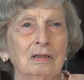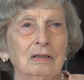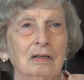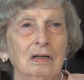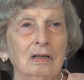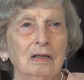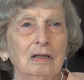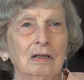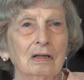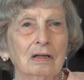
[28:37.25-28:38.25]

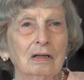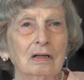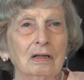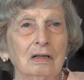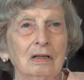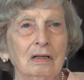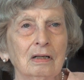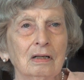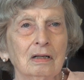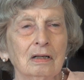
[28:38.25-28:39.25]

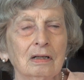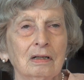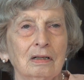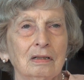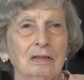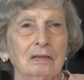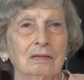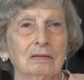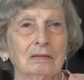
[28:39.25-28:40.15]
No one is speaking in this clip.